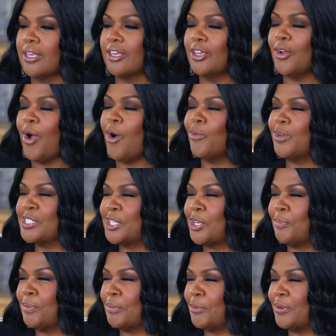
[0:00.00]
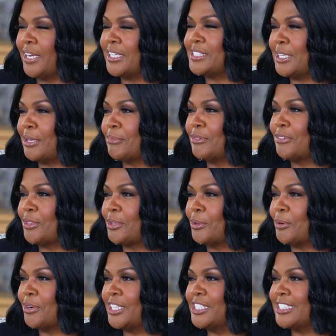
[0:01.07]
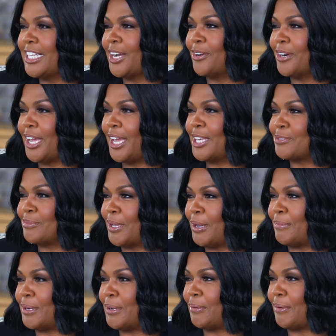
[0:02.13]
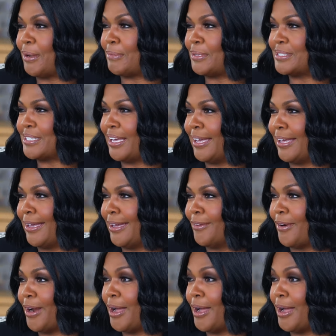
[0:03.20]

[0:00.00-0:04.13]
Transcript: you know, I always tell people when I stand before the Lord, He's not going to ask me how many Grammys I had or